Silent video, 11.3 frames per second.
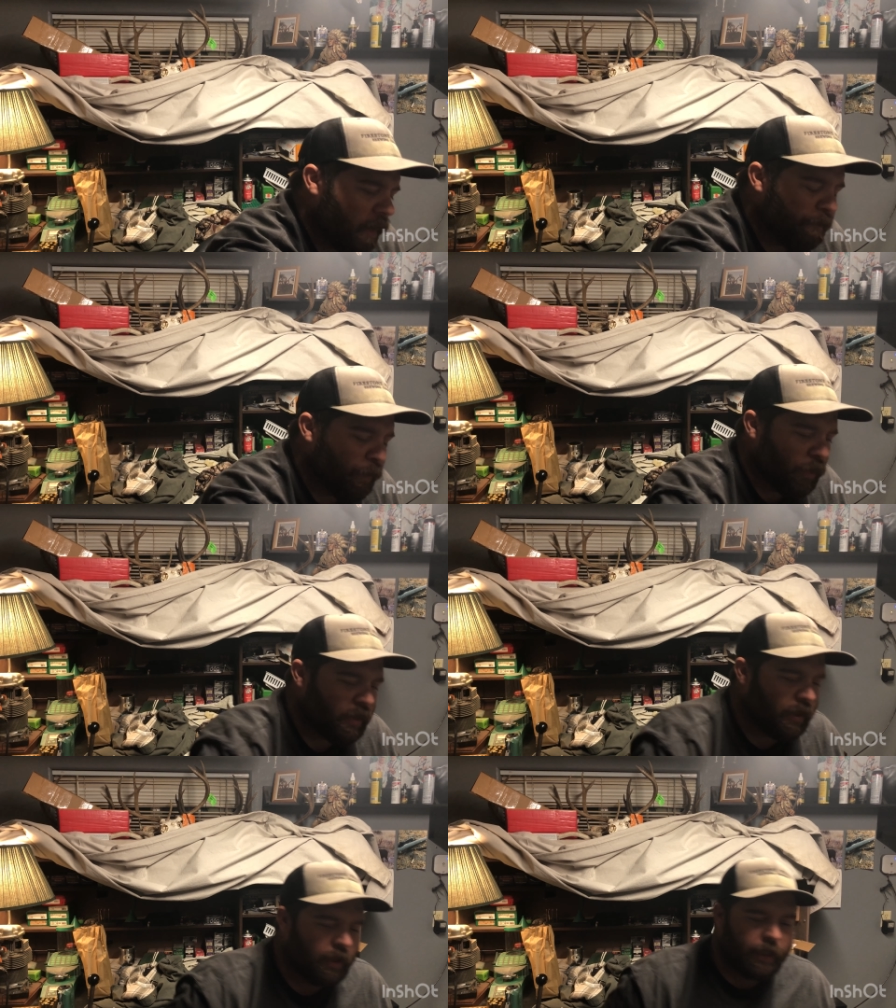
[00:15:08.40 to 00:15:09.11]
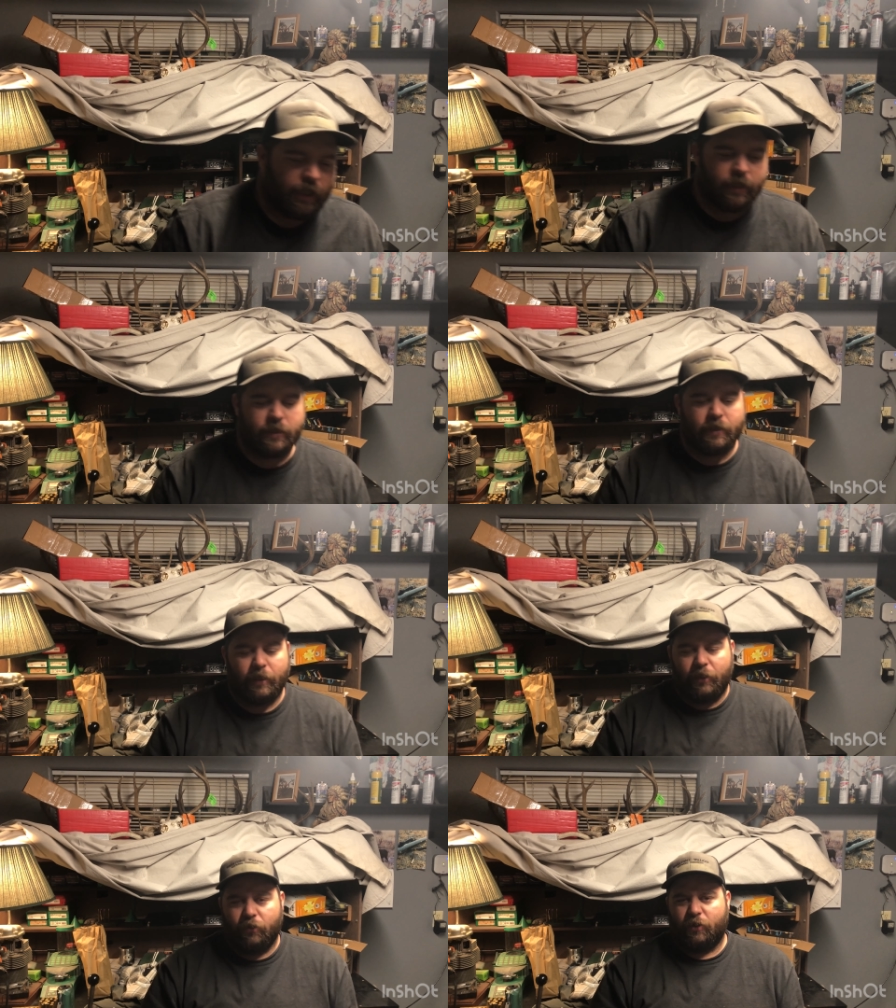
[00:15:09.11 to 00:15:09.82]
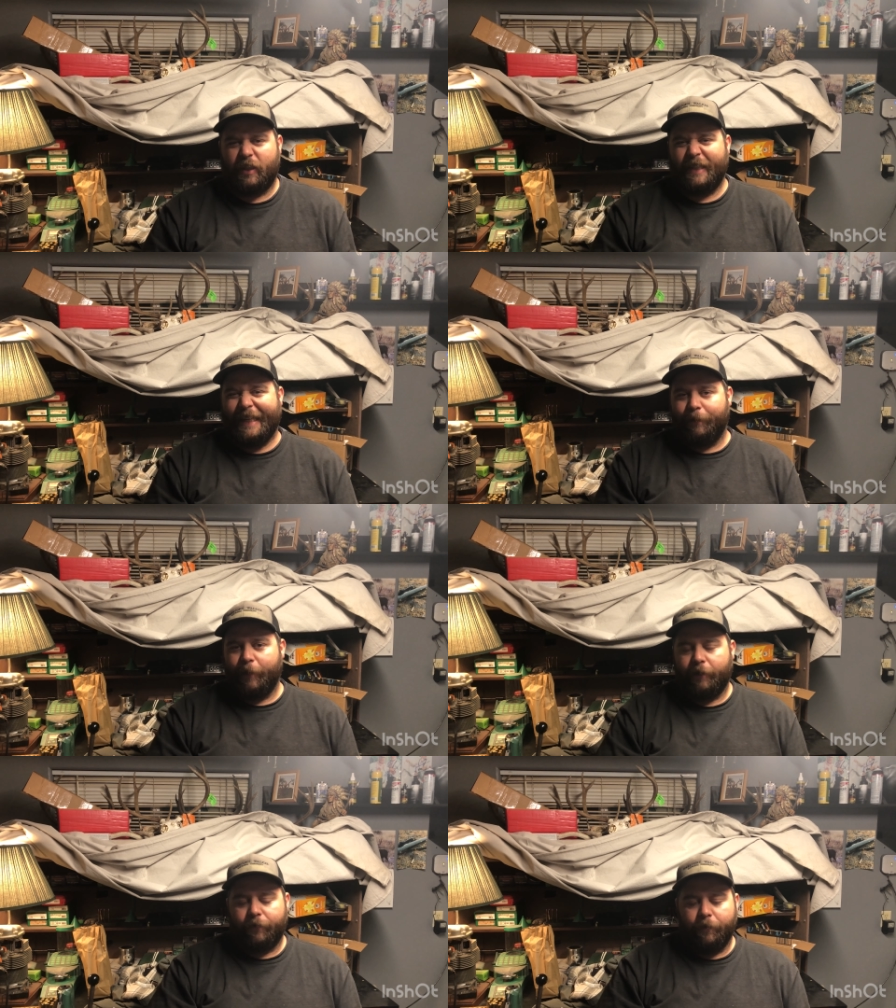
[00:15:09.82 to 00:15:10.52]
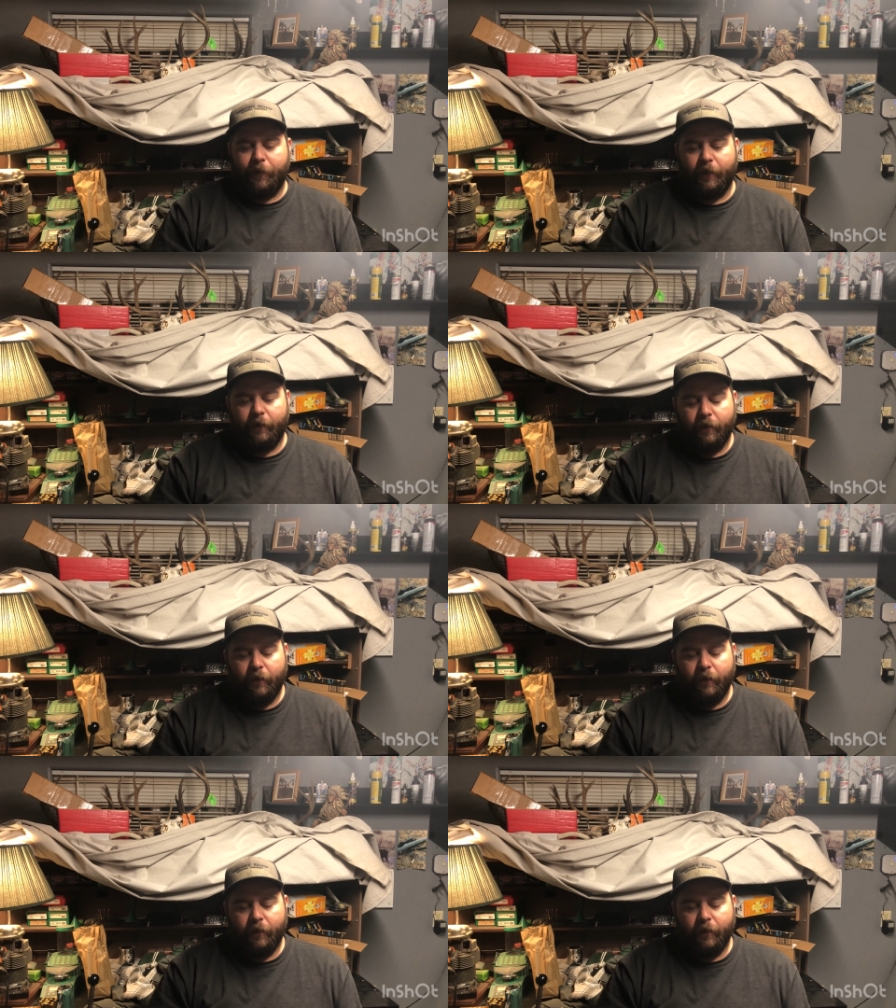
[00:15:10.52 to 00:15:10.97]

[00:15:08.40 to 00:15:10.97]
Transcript: personally, it's a little steamy for me.